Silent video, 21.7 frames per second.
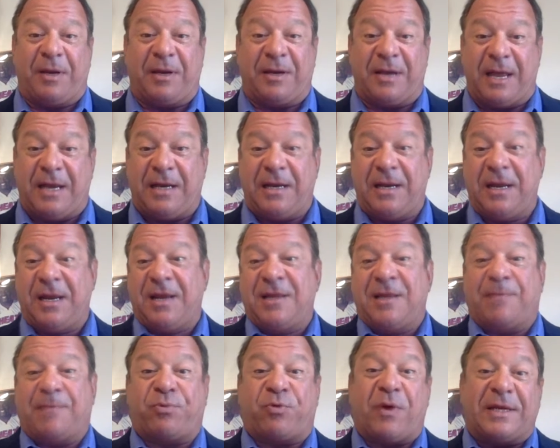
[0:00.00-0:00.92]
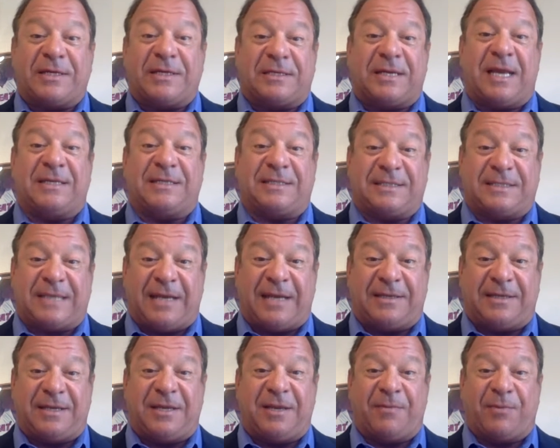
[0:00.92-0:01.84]
And then the president
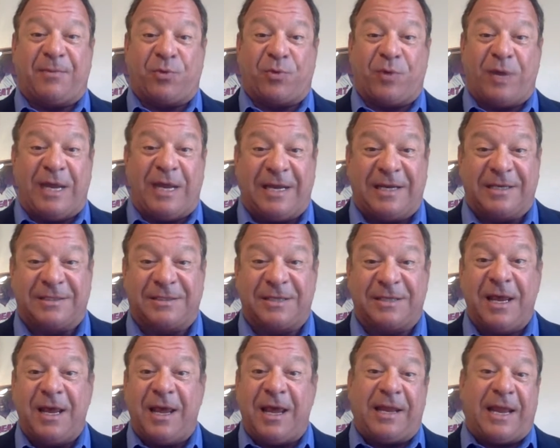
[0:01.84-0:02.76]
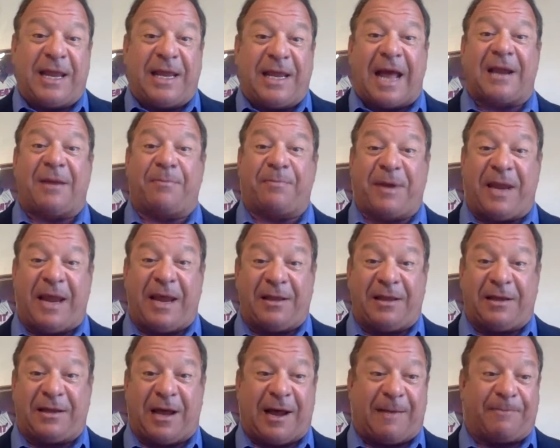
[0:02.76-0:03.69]
sent in the Marines, and they got up in
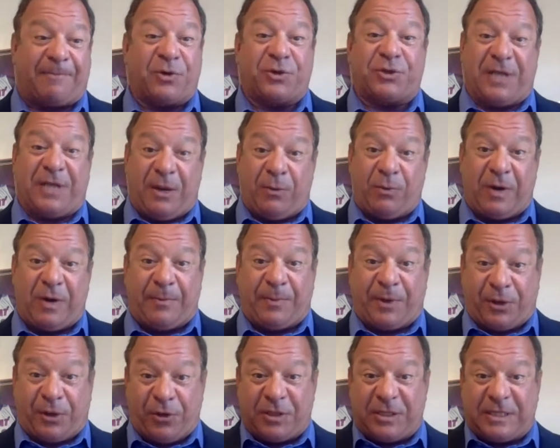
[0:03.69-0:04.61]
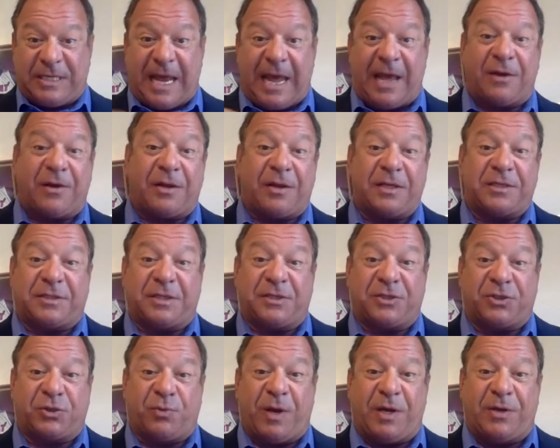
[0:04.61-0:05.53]
helicopters, and they were able to look down on the
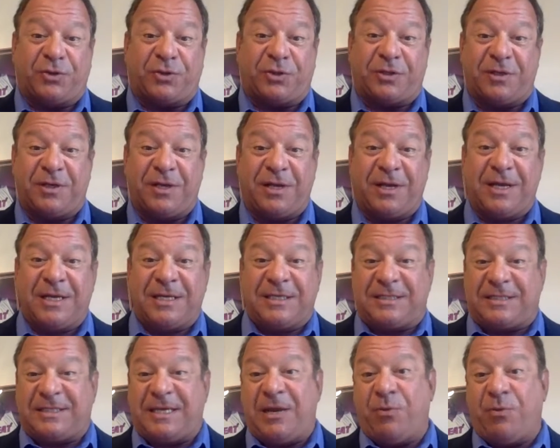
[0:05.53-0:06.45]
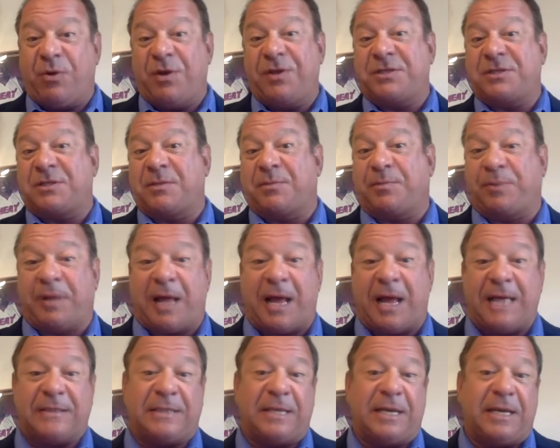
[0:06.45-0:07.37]
situation, see where the
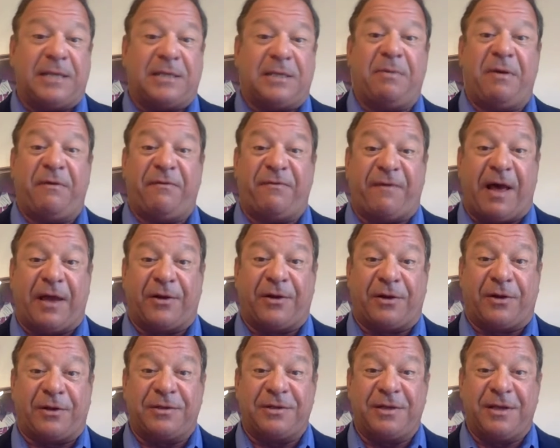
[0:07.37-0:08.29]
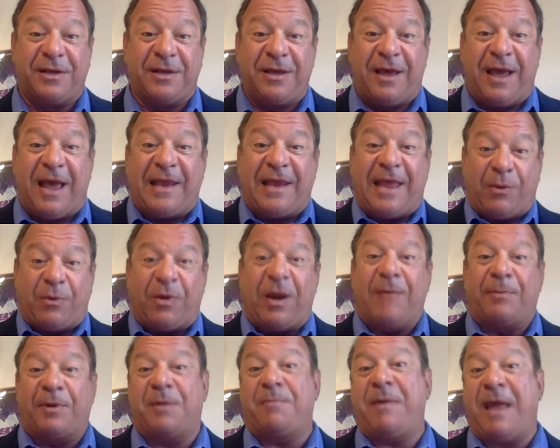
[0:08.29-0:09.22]
supplies needed to be funneled, and they were
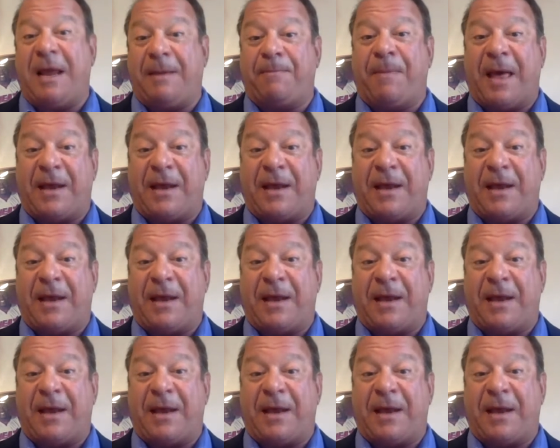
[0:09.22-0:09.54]
able to make better